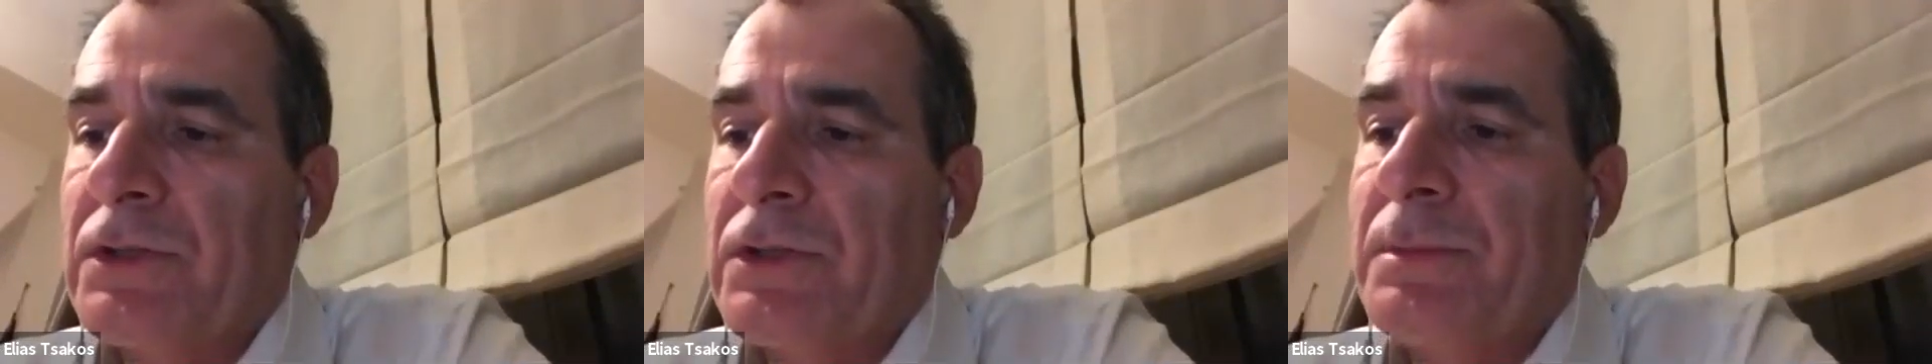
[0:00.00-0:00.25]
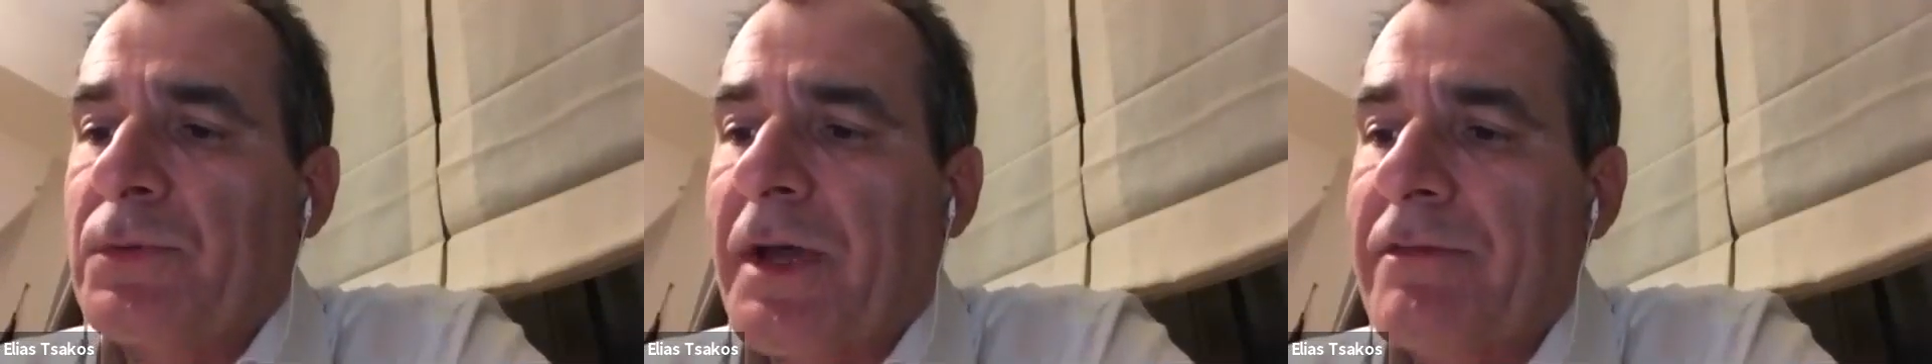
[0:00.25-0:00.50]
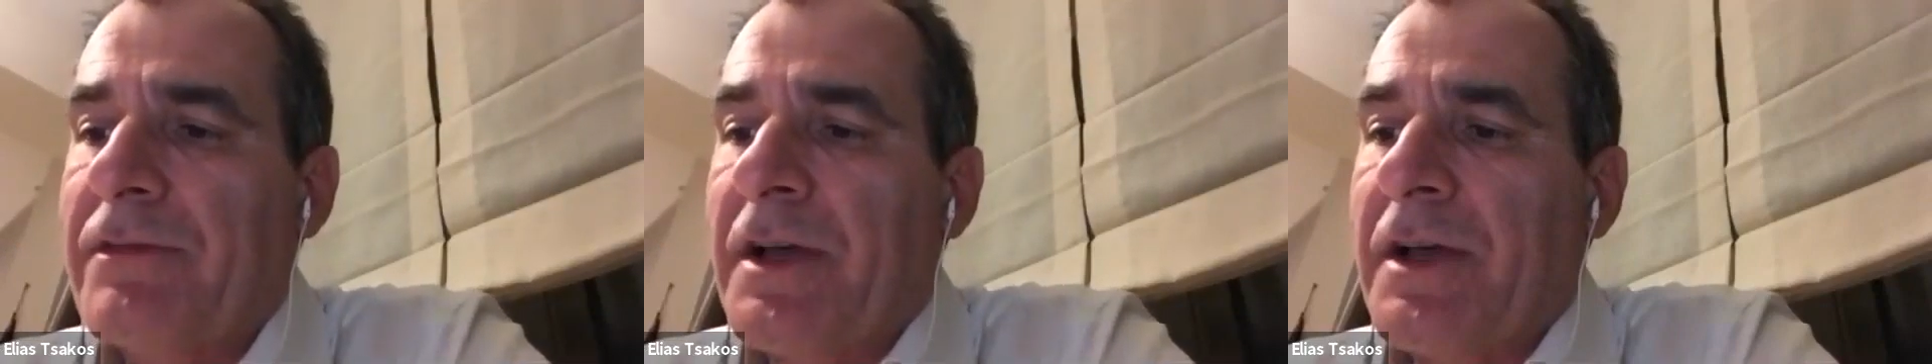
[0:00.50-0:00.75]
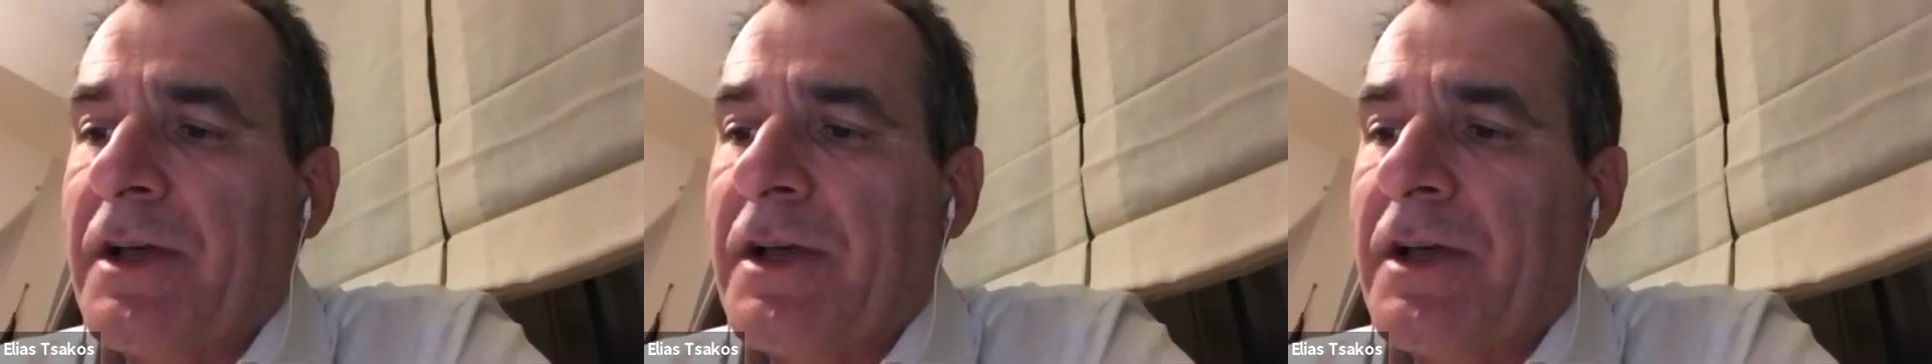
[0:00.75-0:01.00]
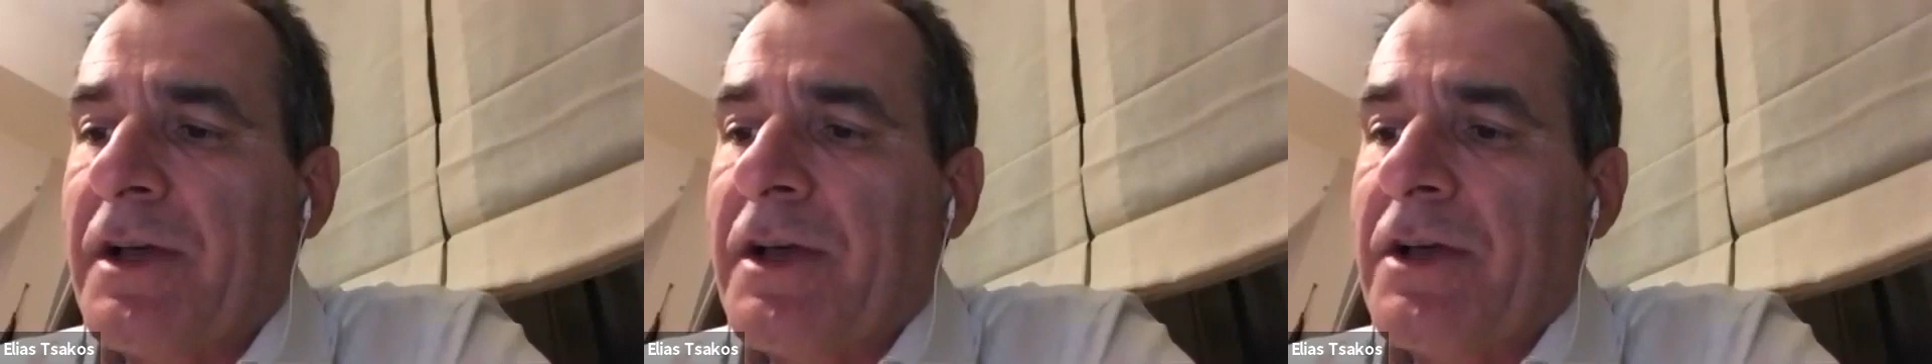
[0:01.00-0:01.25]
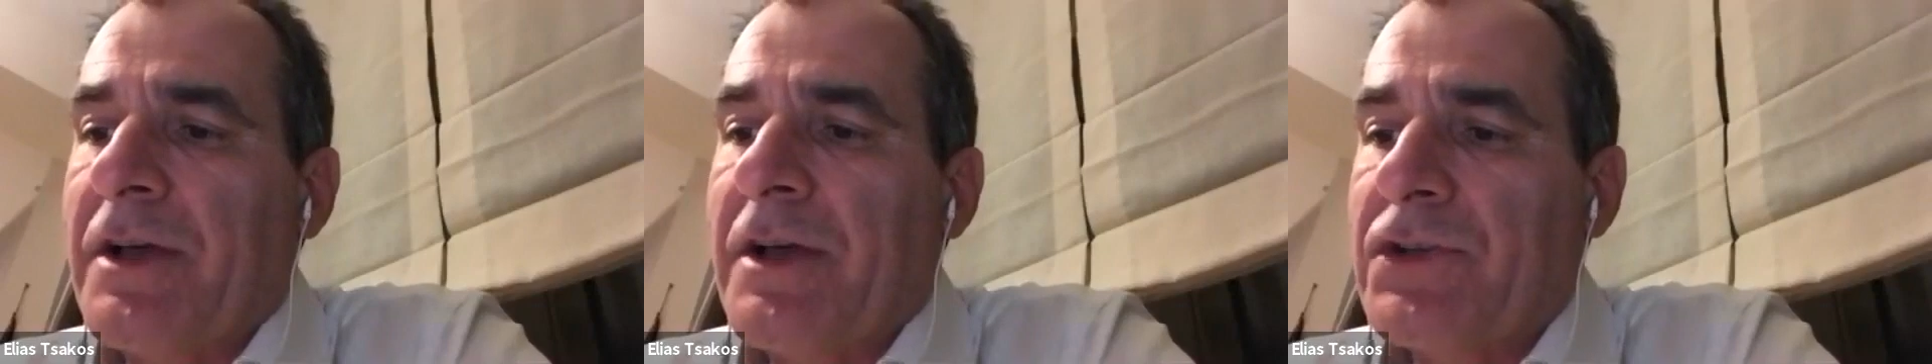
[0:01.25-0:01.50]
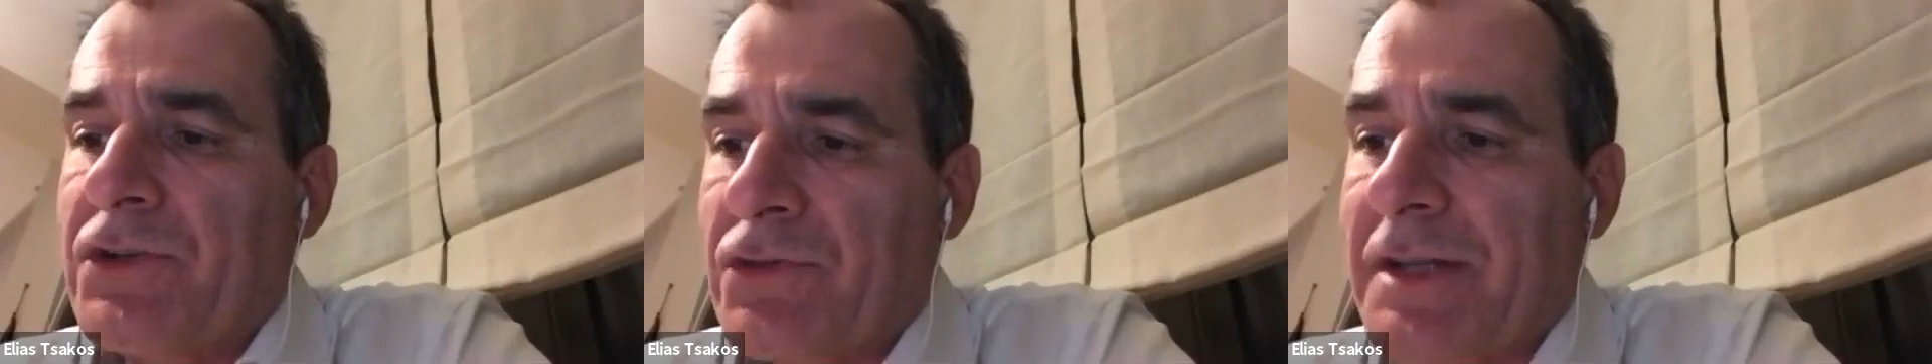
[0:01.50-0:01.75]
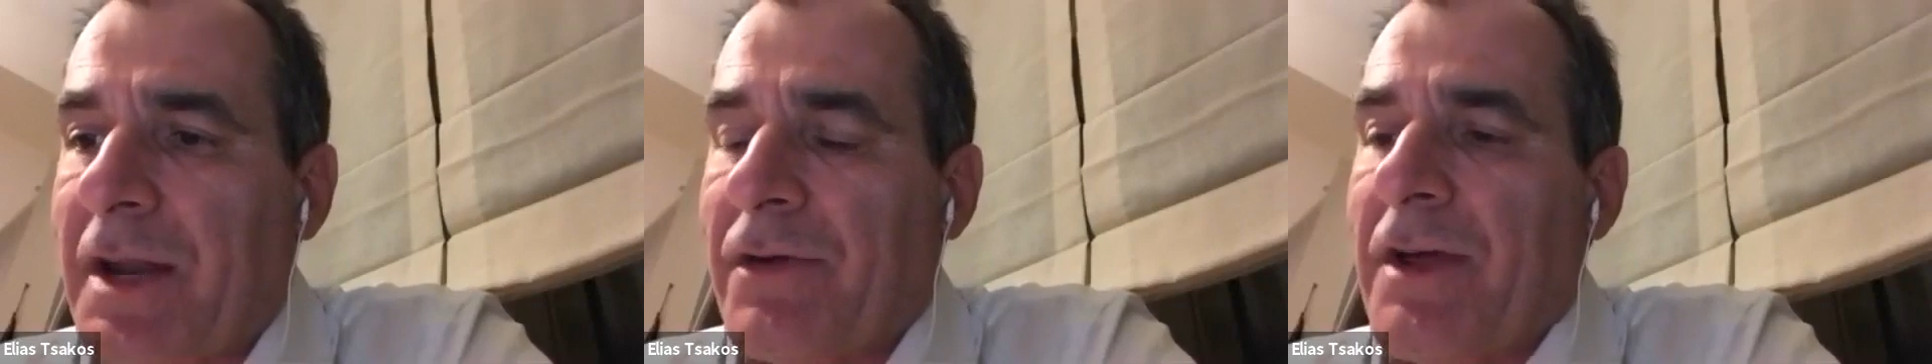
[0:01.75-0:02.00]
because we haven't
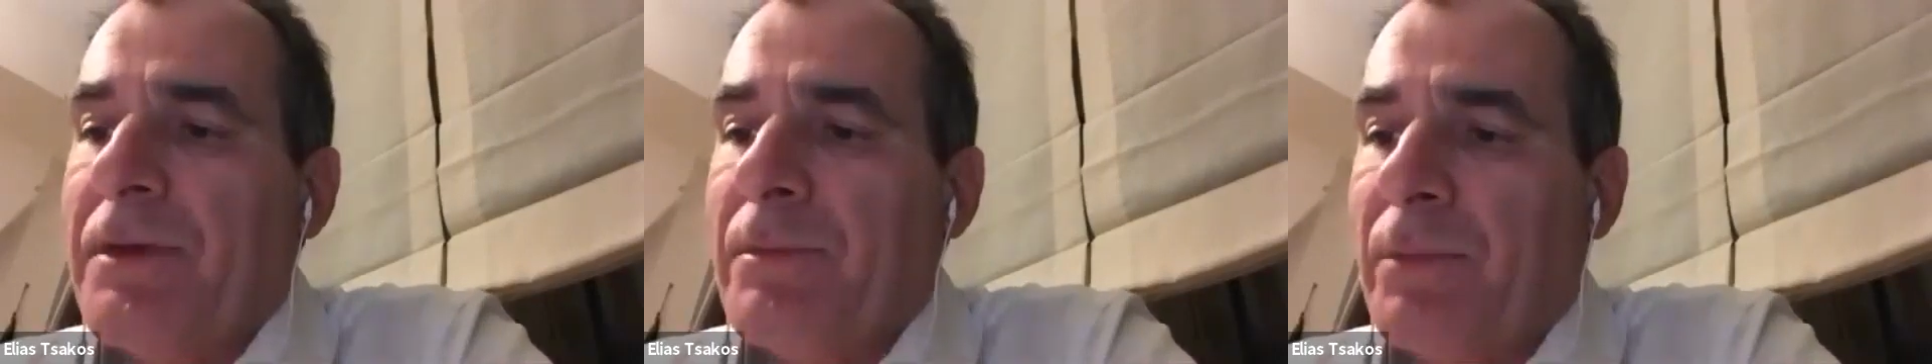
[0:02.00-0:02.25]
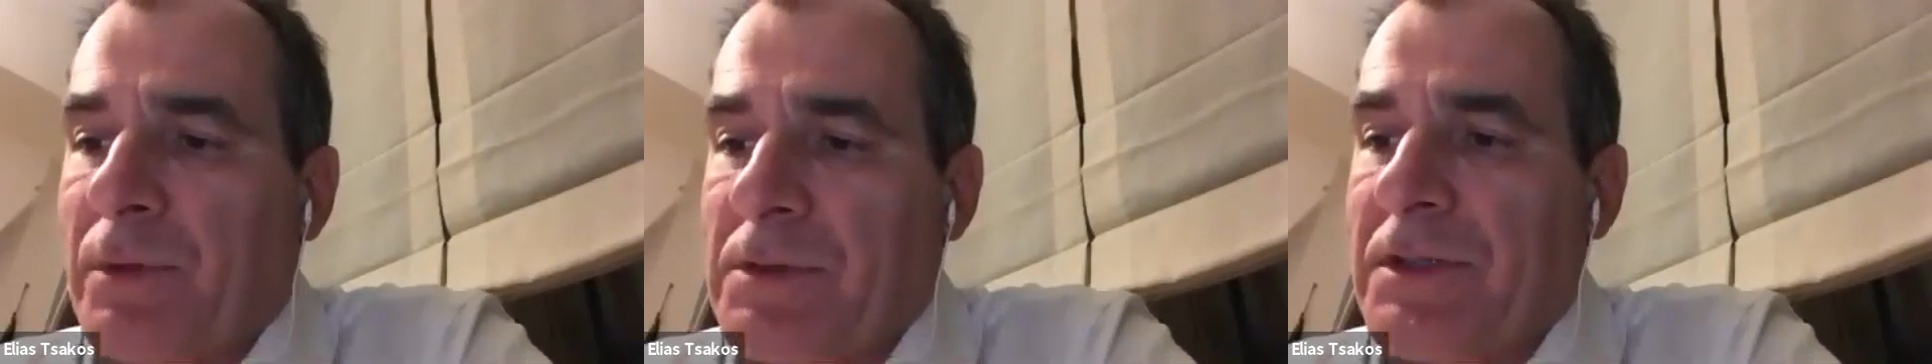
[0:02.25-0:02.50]
stressed enough